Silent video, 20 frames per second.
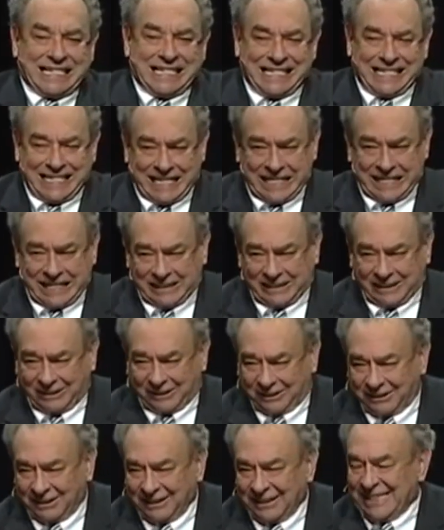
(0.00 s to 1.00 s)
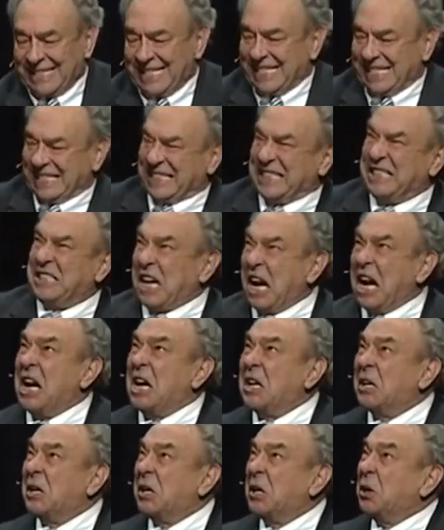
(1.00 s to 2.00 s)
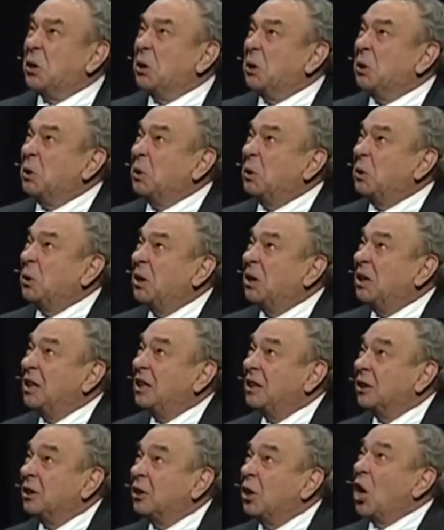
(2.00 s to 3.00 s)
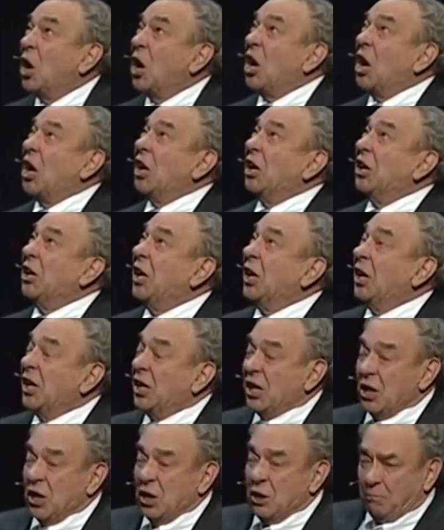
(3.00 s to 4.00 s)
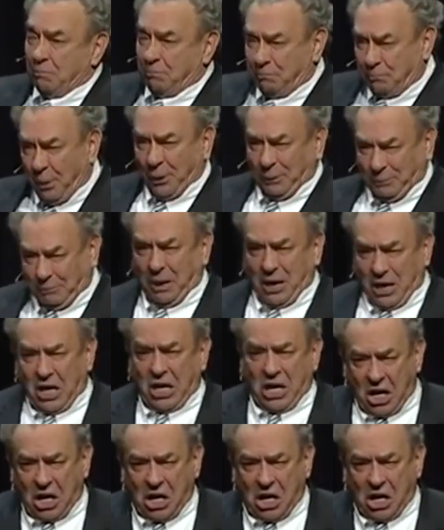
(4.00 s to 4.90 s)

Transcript: How dare you, God, put me